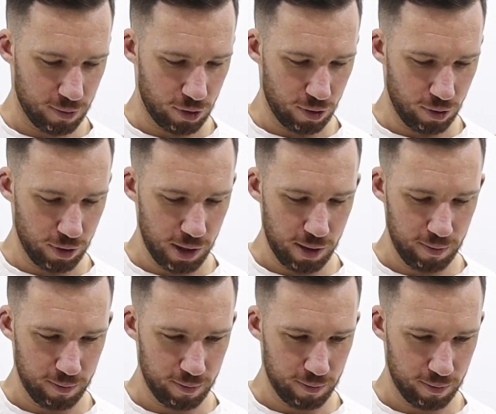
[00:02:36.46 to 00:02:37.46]

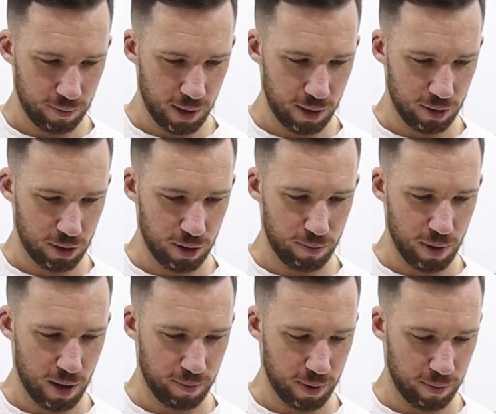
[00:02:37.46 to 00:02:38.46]
Trolli, and it should
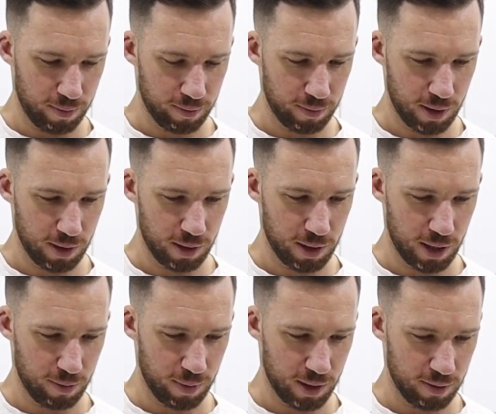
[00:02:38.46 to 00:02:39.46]
pop up in the
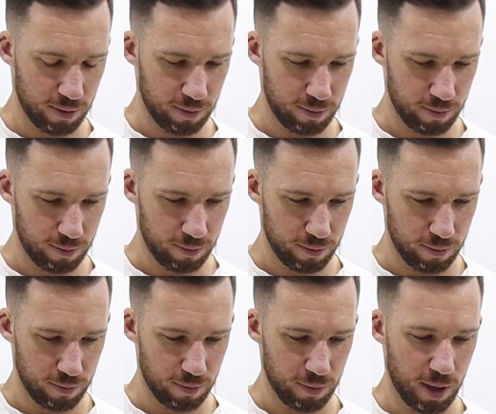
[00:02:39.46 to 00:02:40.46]
database.
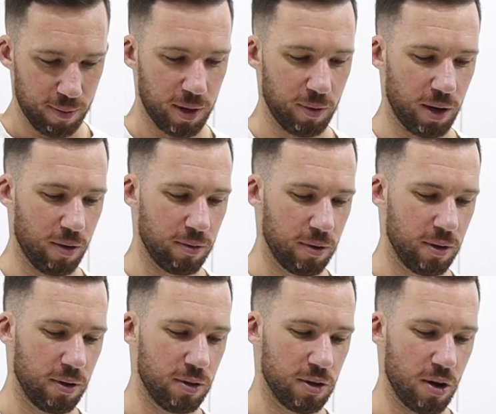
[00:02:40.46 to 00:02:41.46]
Yep, there we go.
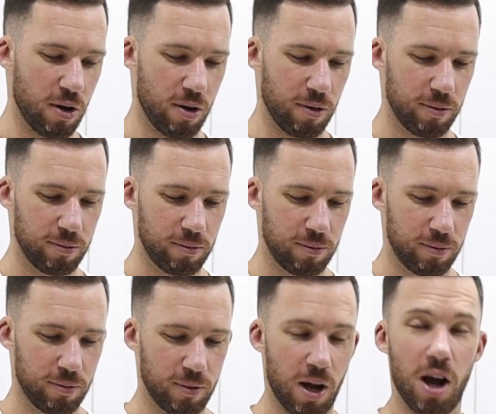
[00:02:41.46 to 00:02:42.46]
So
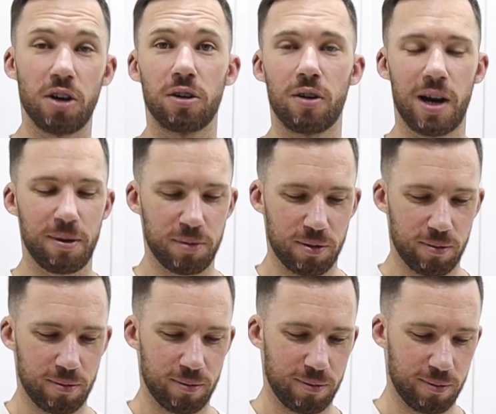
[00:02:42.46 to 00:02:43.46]
100 grams
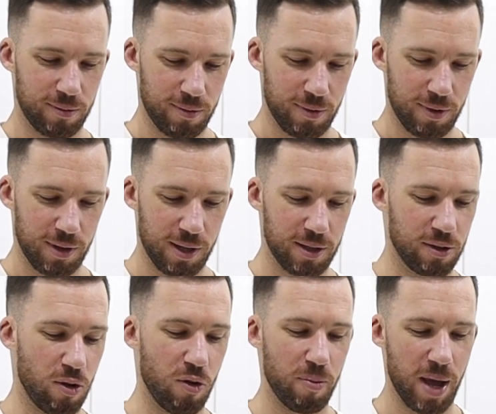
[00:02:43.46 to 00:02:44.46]
is
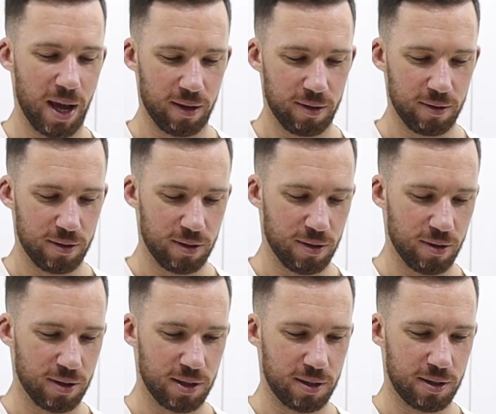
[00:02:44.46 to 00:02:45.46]
a whole bag. So
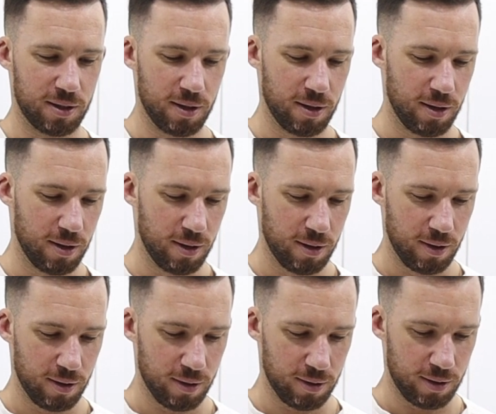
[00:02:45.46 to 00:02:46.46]
it's,
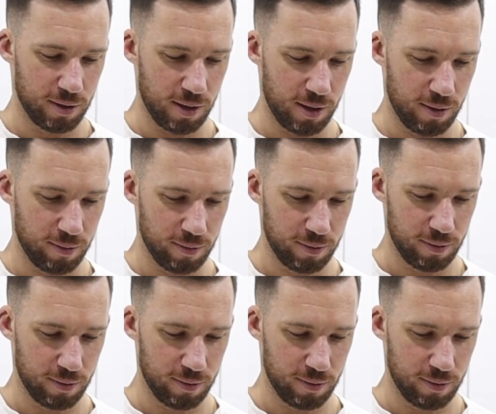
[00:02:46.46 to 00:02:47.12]
let's see,